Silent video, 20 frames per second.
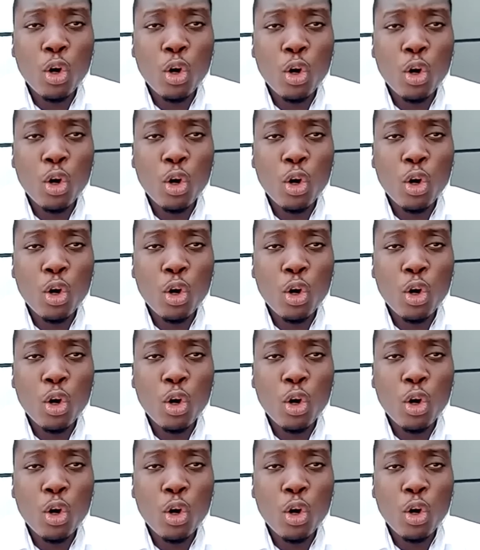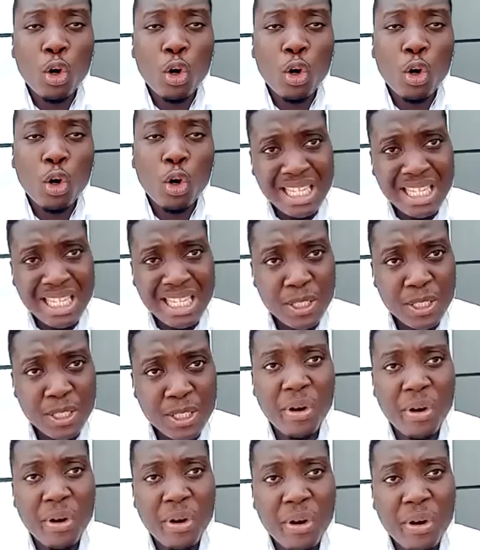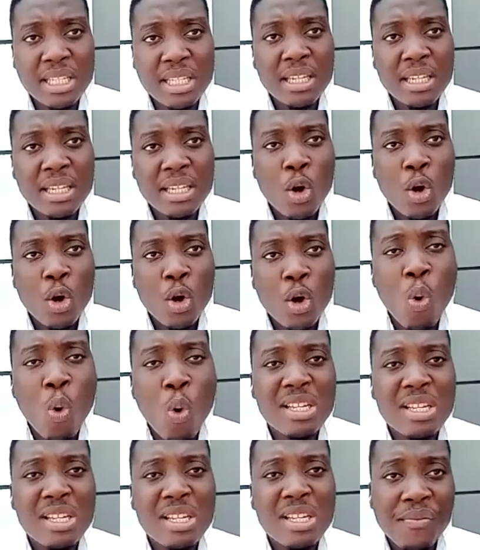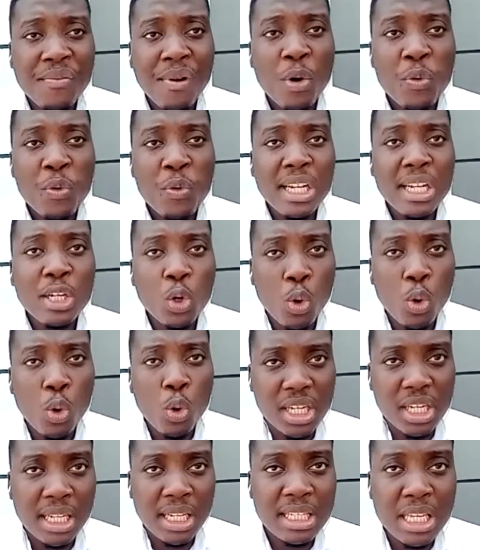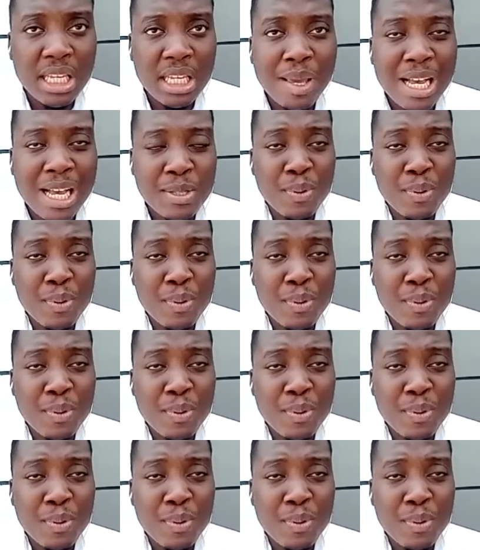Otuado, who has less experience, who has never really coached a team. He has been an assistant